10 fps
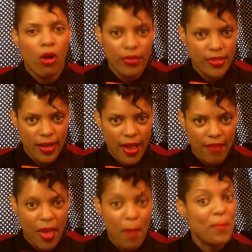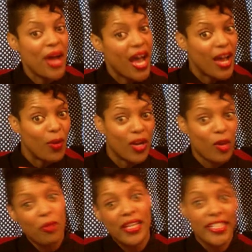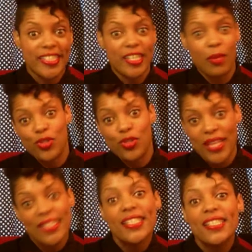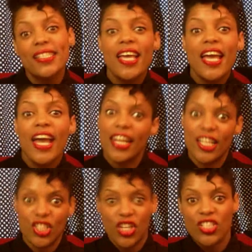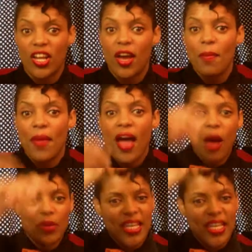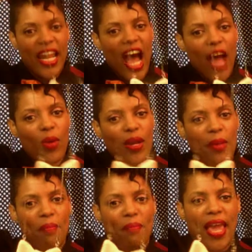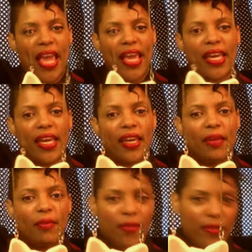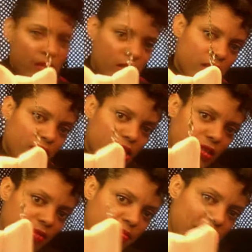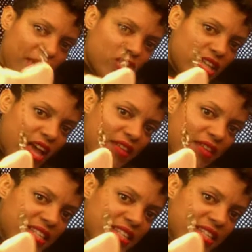going to have that. But when I wear my little summer dresses and I change it up, I was thinking, I want to make, maybe I just have it as a